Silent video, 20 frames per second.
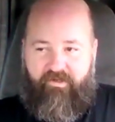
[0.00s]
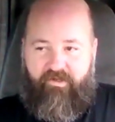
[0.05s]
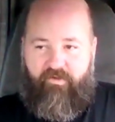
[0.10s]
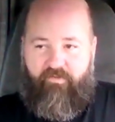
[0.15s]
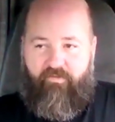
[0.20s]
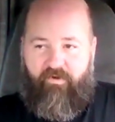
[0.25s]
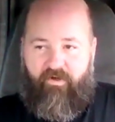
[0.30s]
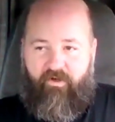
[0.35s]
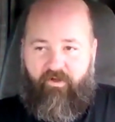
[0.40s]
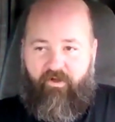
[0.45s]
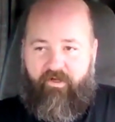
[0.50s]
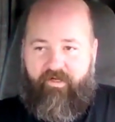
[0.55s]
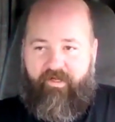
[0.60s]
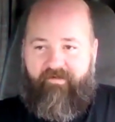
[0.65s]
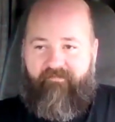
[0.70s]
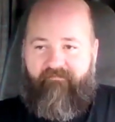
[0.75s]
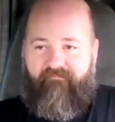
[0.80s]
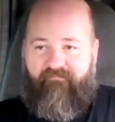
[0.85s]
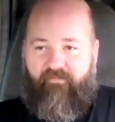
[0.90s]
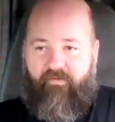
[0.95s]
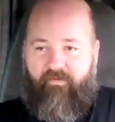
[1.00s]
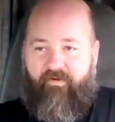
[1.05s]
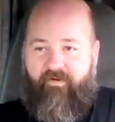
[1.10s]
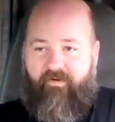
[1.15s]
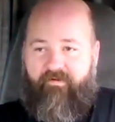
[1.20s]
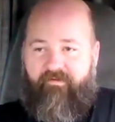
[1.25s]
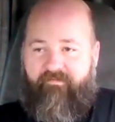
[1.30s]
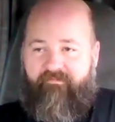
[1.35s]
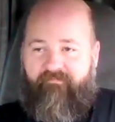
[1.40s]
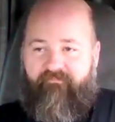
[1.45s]
you were looking
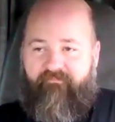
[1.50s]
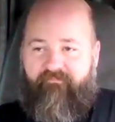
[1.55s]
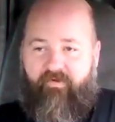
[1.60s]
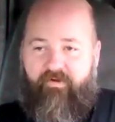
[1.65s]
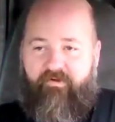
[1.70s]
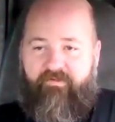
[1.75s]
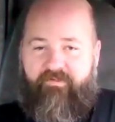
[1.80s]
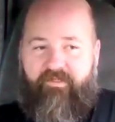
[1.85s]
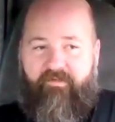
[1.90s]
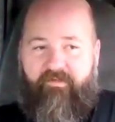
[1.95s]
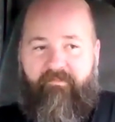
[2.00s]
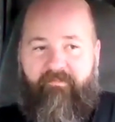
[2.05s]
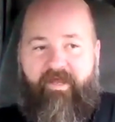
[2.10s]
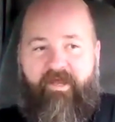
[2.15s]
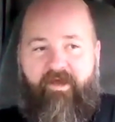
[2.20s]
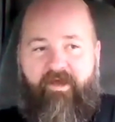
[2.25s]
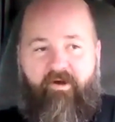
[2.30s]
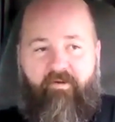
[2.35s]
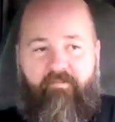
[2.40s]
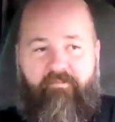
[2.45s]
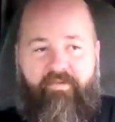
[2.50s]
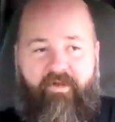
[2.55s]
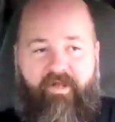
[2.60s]
for some help,